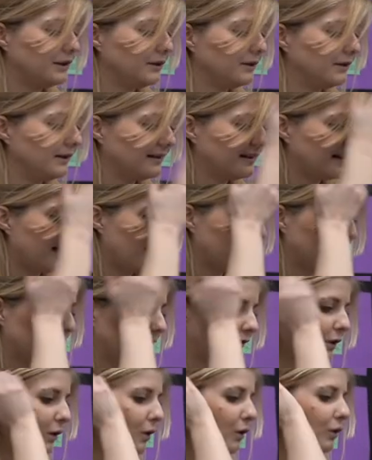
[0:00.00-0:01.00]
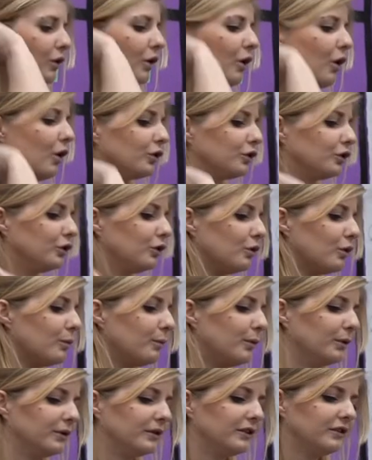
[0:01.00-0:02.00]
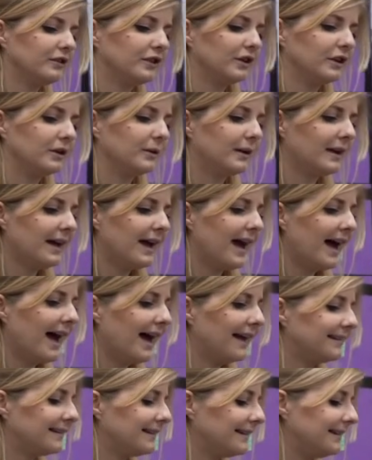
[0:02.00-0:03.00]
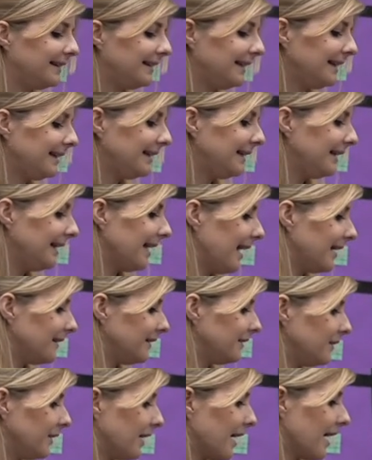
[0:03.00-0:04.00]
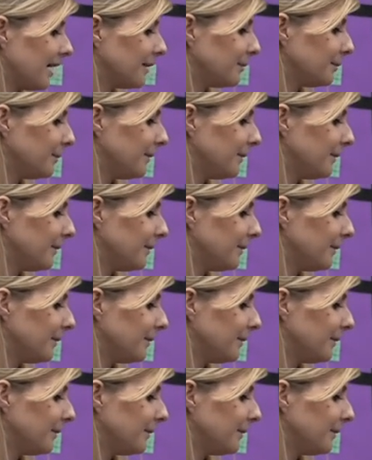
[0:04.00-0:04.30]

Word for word: you need to have zog on your boards too. As neatly as you can,